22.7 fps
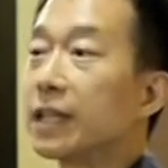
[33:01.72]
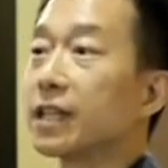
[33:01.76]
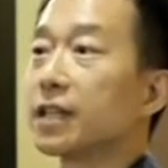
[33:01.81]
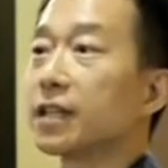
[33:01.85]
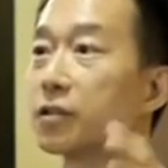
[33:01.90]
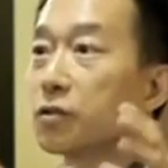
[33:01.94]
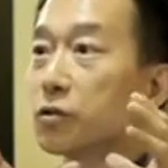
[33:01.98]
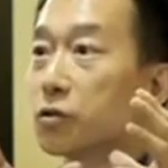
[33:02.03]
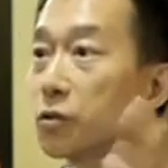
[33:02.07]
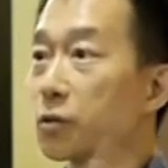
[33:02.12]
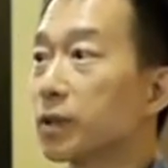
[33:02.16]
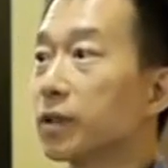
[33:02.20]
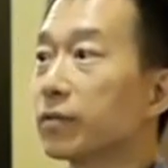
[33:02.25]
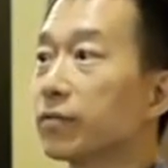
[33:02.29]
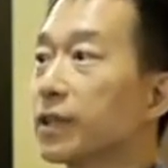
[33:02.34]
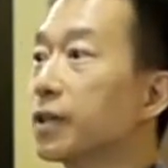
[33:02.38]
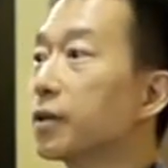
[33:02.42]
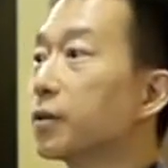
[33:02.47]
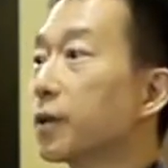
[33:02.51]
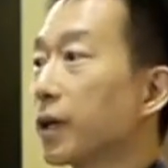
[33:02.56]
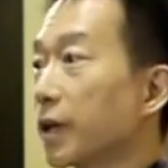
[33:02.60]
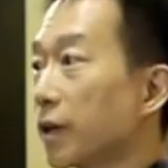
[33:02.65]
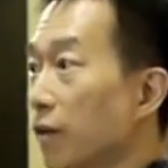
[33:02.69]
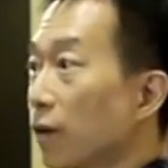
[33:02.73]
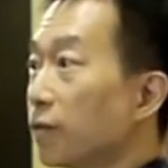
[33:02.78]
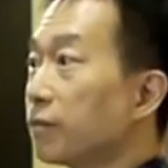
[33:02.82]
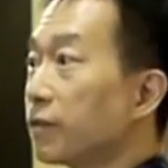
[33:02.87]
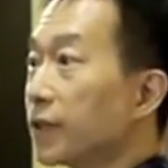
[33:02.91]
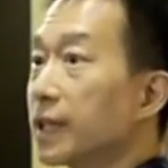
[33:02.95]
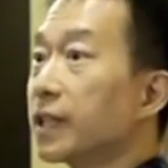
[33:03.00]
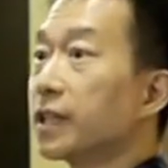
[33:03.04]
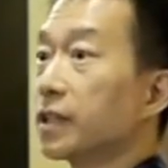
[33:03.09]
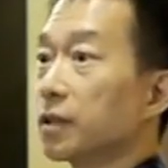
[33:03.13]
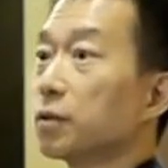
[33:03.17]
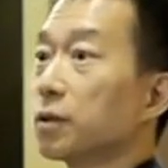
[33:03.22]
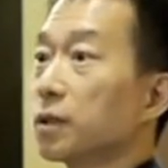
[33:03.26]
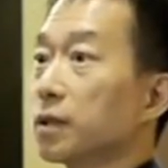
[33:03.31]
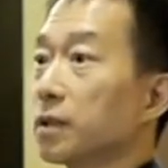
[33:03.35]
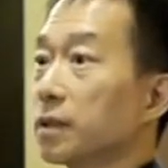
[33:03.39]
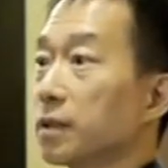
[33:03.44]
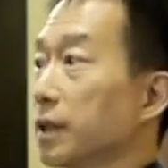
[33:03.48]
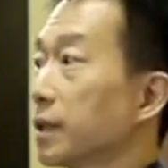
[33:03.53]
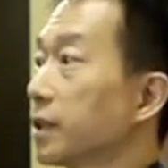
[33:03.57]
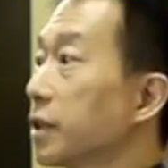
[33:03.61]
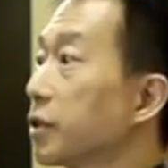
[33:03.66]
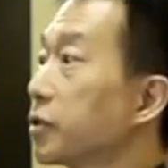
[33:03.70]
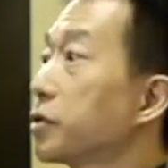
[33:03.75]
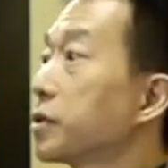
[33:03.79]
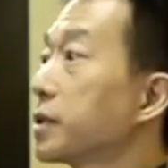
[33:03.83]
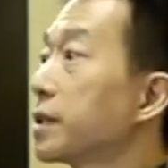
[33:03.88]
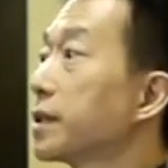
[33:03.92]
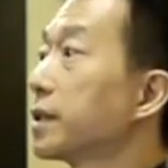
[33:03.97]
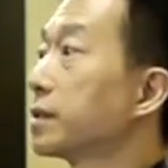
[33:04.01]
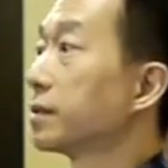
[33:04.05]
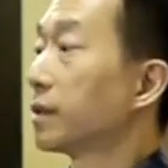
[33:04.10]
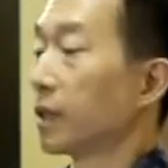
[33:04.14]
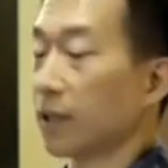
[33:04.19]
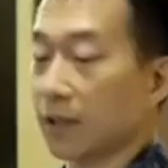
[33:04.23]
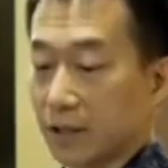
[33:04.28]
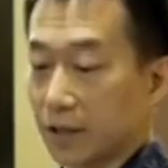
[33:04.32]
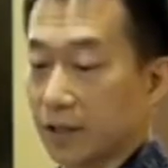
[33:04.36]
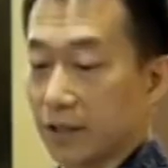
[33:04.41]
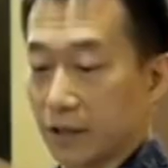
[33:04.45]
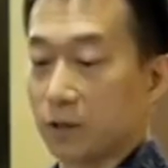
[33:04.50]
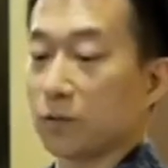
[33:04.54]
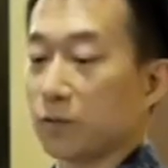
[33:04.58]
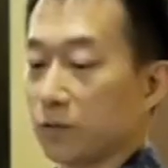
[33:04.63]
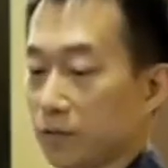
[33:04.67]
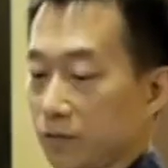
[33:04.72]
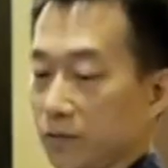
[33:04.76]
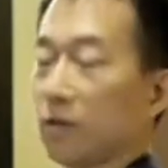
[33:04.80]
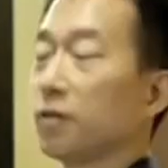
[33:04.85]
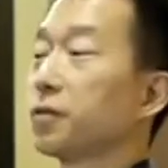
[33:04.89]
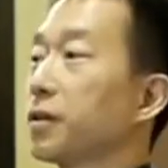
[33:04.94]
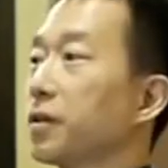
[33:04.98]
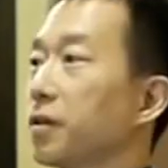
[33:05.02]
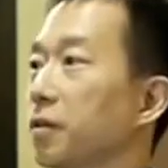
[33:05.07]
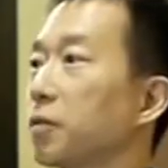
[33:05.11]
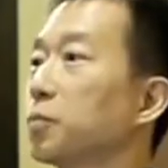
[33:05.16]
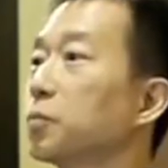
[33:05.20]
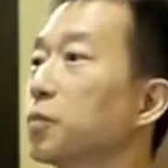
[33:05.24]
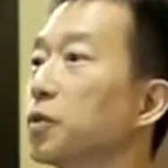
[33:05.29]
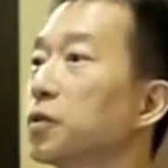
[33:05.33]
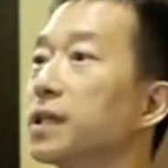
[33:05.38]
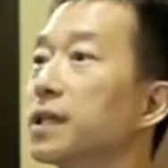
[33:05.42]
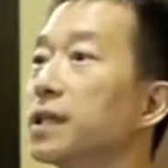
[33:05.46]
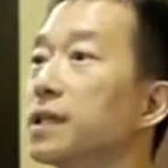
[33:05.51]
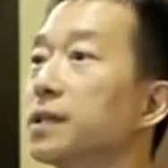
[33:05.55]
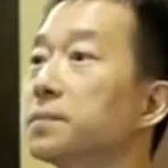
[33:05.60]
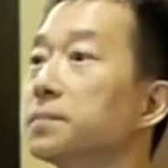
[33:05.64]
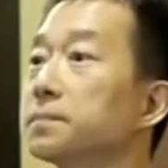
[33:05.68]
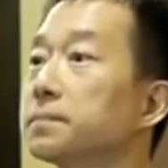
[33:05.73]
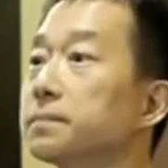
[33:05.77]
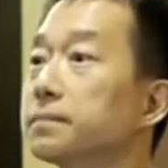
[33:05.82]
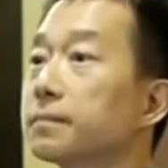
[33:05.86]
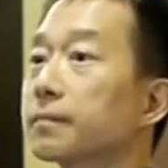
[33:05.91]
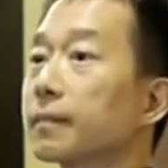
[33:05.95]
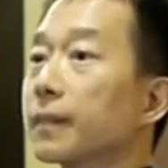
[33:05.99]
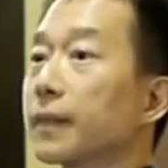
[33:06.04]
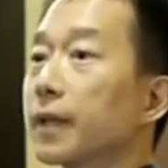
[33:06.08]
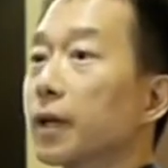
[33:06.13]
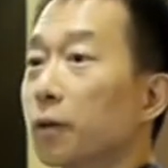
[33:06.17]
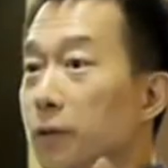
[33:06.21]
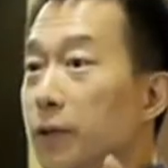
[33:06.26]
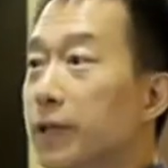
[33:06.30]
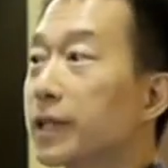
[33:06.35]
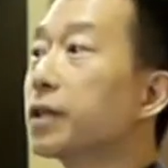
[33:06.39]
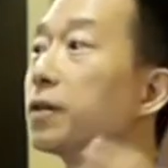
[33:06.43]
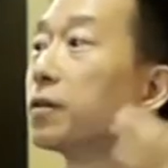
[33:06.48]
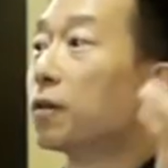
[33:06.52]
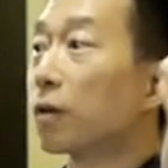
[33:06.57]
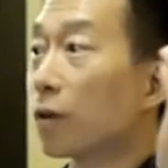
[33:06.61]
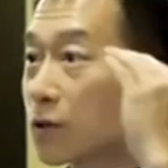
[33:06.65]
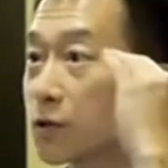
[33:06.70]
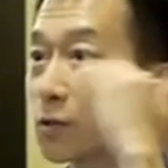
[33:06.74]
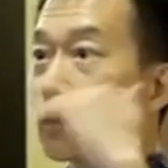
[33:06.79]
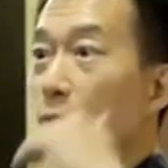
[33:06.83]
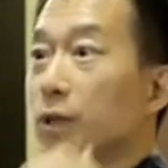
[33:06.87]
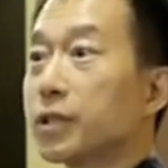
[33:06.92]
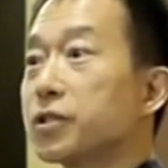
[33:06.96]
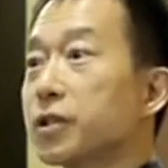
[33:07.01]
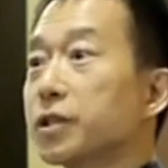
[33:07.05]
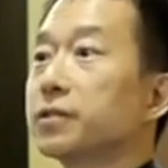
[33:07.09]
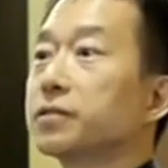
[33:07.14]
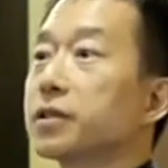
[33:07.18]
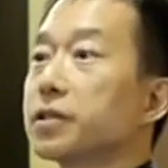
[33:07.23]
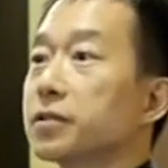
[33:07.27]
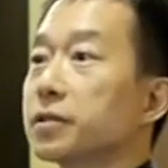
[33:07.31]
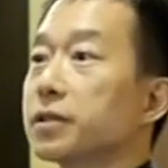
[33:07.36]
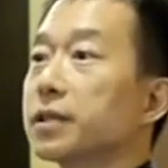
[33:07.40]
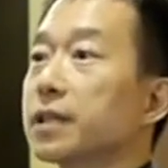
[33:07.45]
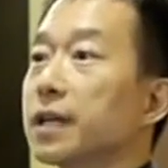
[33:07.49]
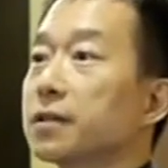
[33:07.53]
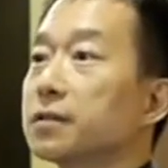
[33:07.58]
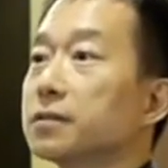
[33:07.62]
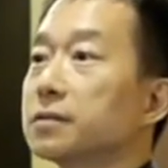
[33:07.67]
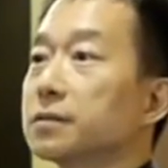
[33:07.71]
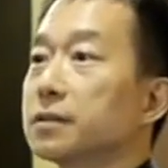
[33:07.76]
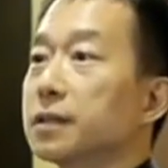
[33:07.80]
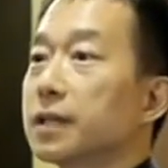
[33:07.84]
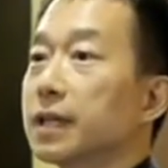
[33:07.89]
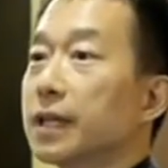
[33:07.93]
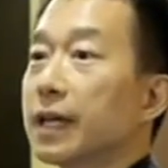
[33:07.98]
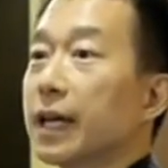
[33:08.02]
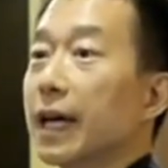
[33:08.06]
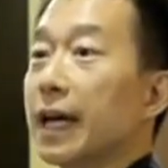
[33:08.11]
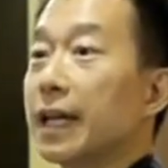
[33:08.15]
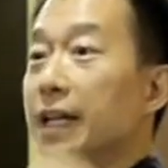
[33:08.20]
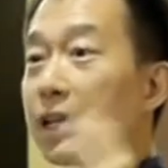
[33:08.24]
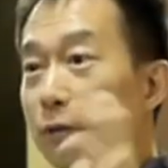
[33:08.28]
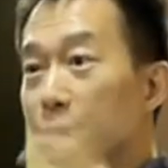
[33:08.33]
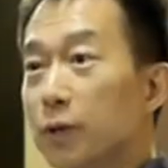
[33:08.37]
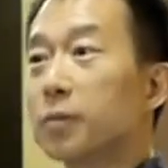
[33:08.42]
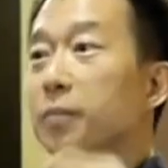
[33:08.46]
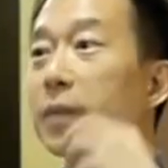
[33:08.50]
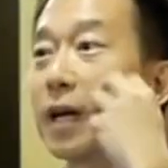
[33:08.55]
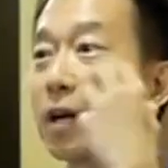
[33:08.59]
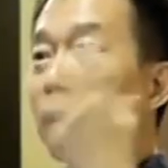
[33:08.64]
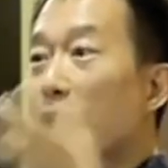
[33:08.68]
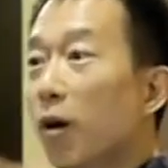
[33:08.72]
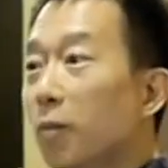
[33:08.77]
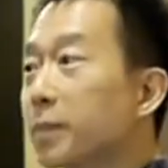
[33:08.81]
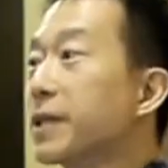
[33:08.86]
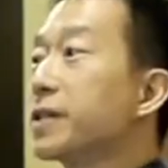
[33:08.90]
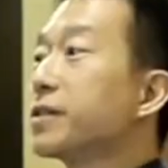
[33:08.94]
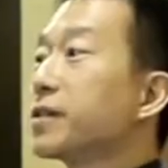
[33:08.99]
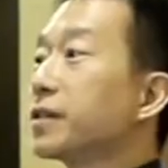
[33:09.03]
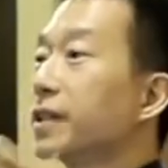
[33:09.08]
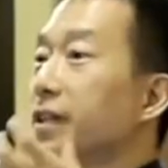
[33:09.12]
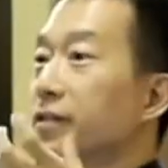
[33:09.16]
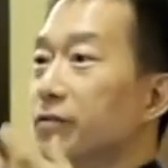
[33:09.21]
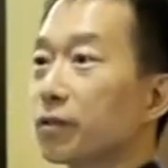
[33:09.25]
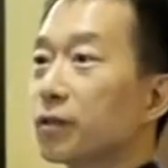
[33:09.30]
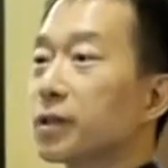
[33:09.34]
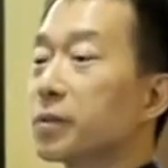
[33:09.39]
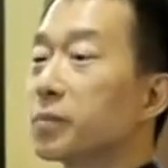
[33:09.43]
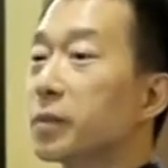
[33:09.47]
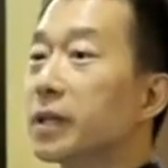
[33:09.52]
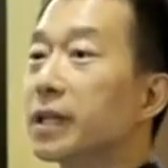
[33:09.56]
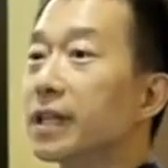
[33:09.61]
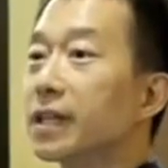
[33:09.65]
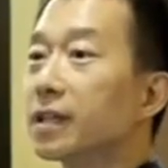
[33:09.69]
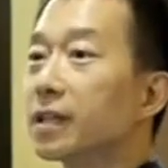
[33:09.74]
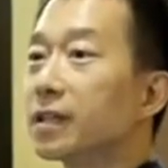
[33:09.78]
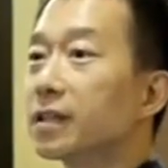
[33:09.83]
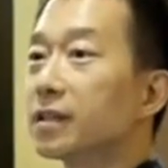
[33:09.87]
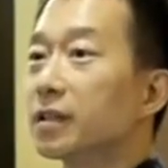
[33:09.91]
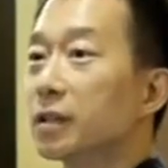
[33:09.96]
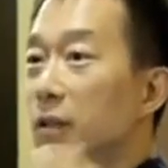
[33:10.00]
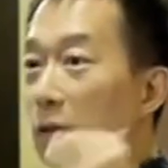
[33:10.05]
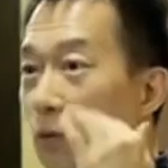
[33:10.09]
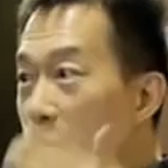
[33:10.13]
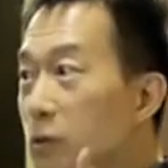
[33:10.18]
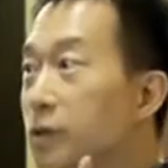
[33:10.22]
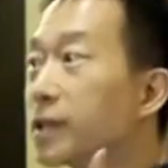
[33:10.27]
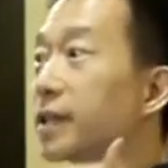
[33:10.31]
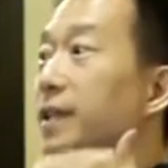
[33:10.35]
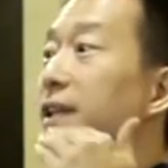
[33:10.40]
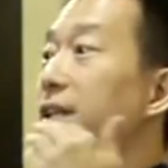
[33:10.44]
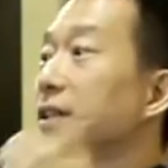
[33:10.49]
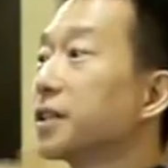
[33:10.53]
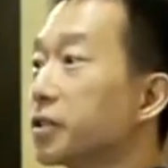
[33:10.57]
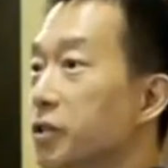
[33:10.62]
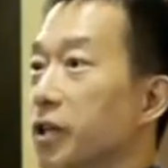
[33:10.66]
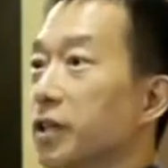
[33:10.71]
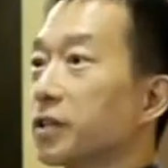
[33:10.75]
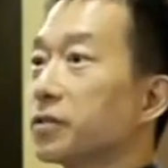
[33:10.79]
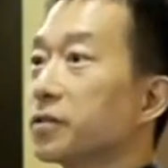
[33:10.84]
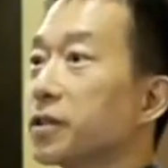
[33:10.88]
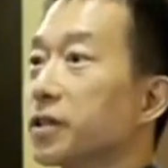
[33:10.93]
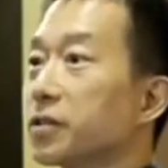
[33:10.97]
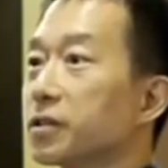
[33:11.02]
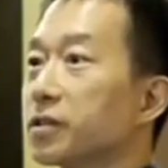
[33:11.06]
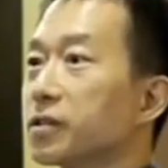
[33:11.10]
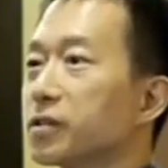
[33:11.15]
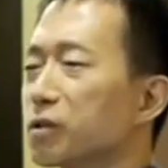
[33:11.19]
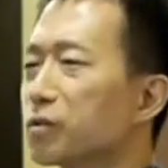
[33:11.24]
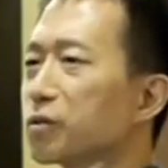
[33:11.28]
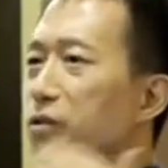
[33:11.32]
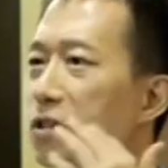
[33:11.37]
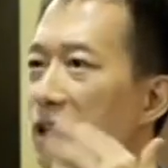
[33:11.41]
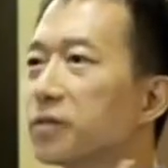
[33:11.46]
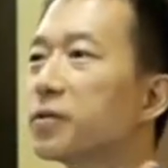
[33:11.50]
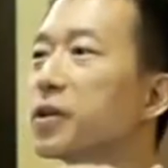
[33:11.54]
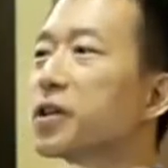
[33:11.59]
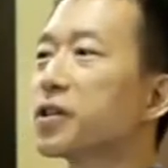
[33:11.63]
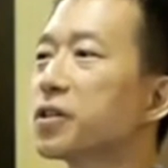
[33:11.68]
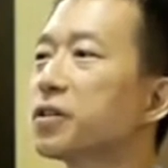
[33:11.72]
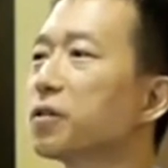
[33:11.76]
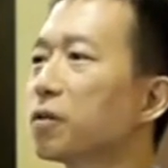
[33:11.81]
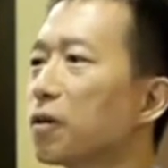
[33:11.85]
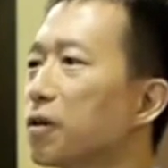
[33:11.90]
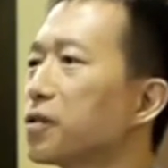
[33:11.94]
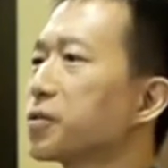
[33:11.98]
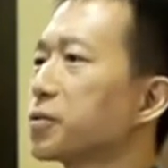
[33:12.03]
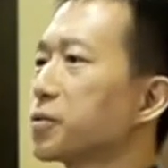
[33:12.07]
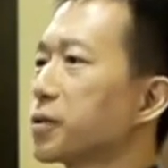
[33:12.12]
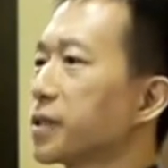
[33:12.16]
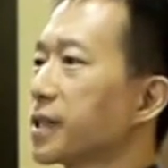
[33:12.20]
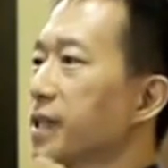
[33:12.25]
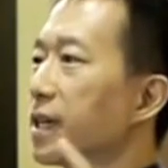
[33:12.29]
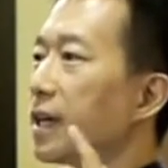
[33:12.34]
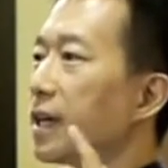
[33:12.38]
that you shoot the video and convert it to a digital, on your computer, already you lost one generation down. And then when you make copies of that for the media, you lose another generation. So generation loss was